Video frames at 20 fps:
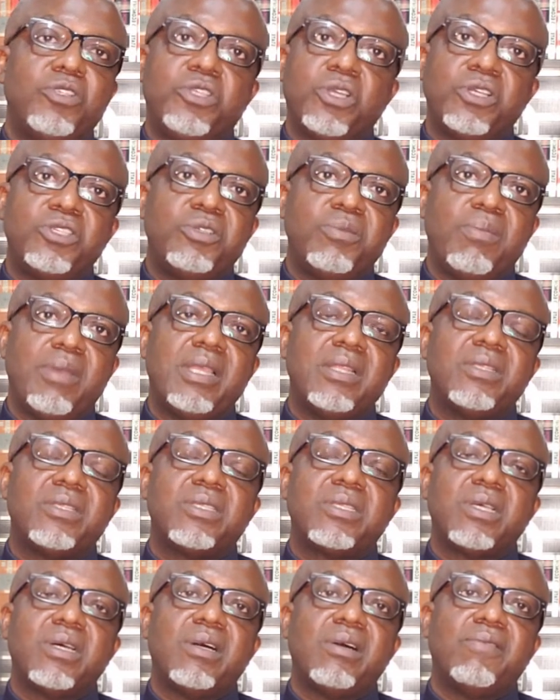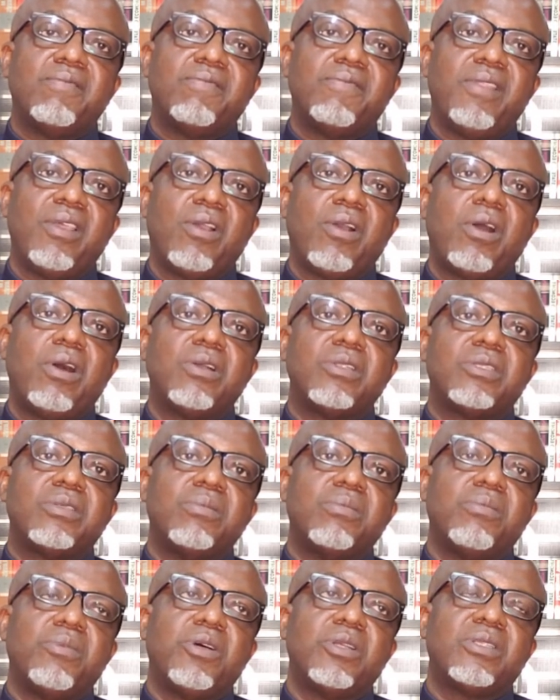judgments of the court,
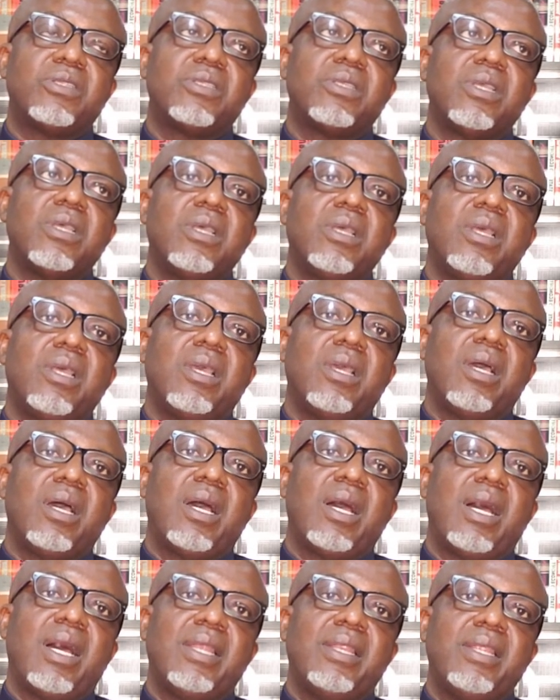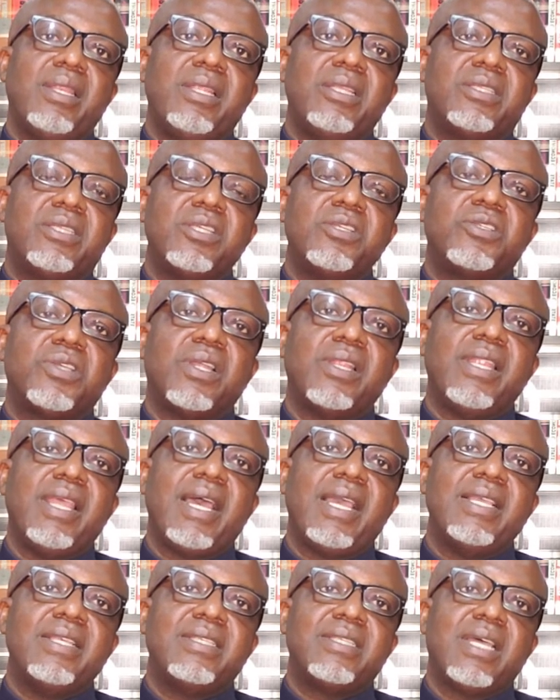but the distinction
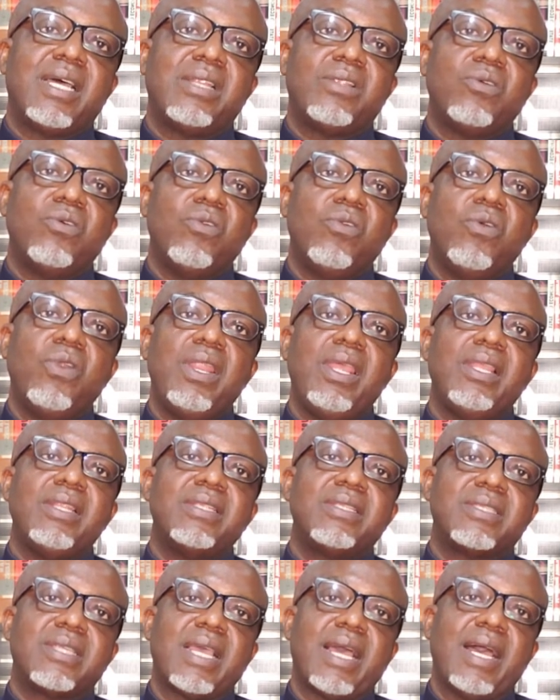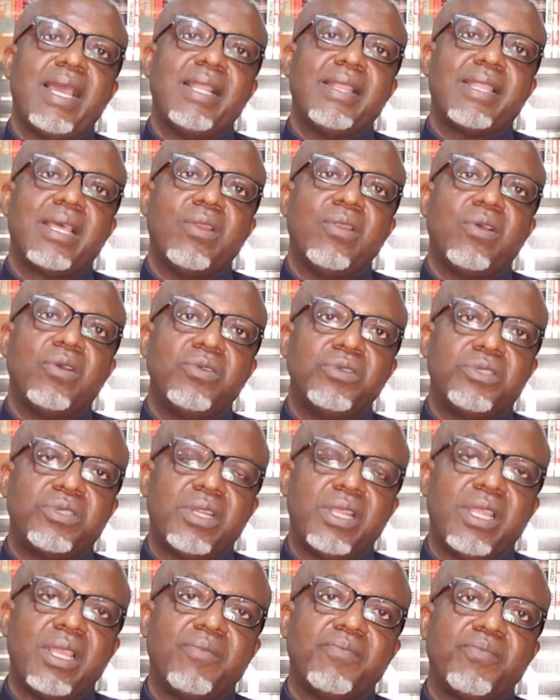there is that rulings are
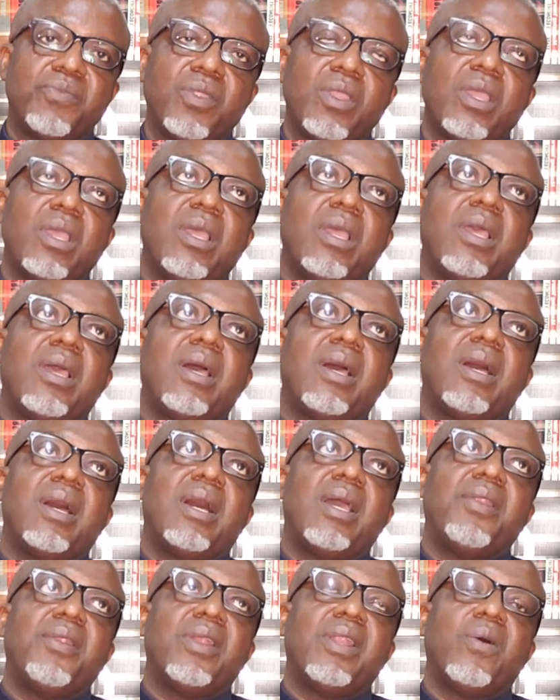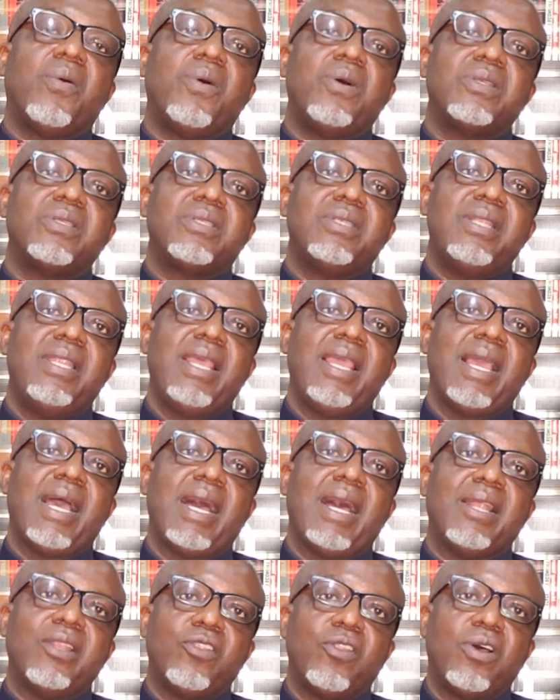interlocutory. In other words, they
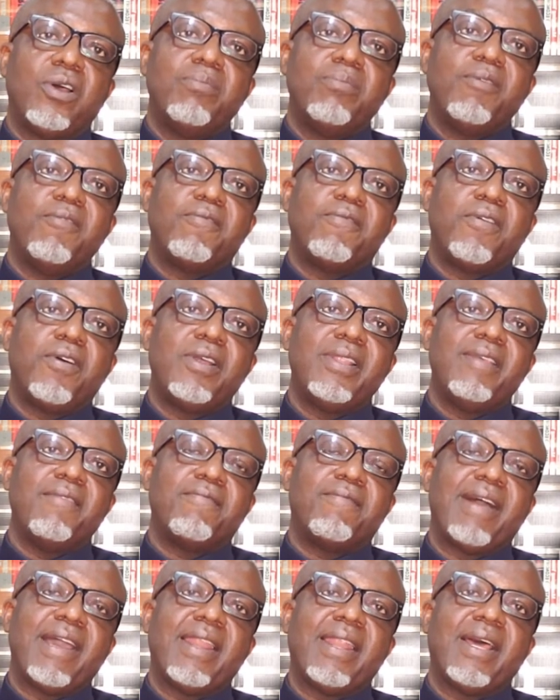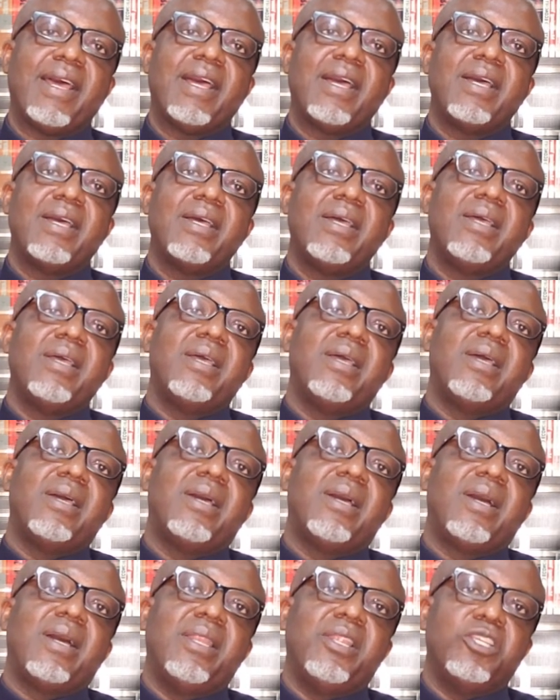are done before the final
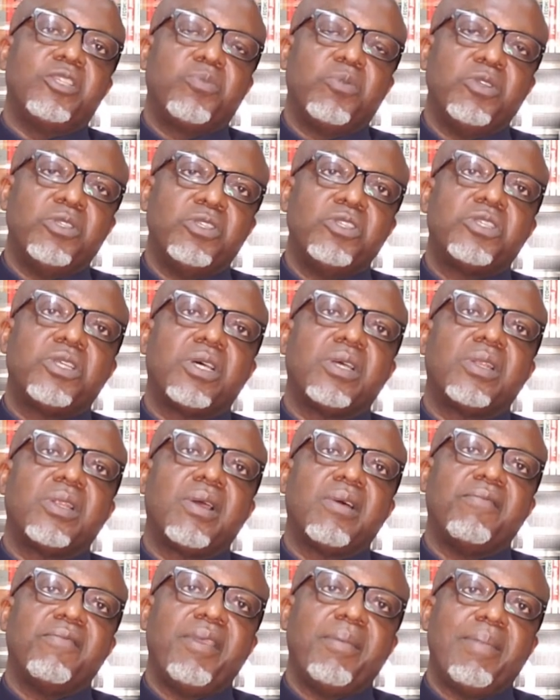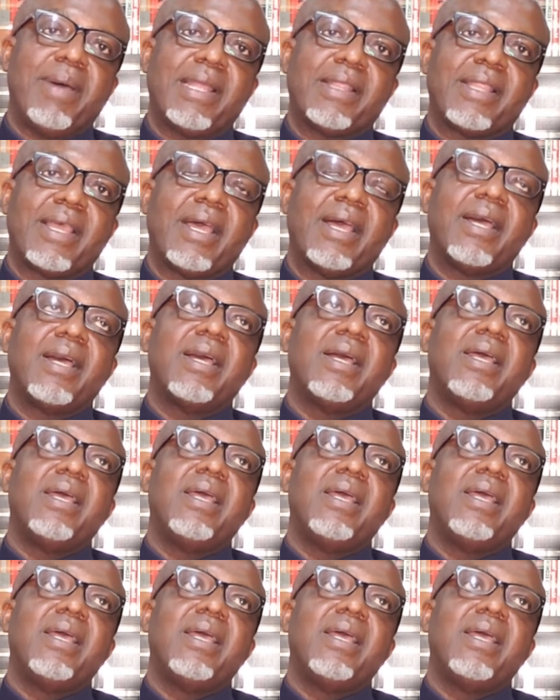disposition of the matter,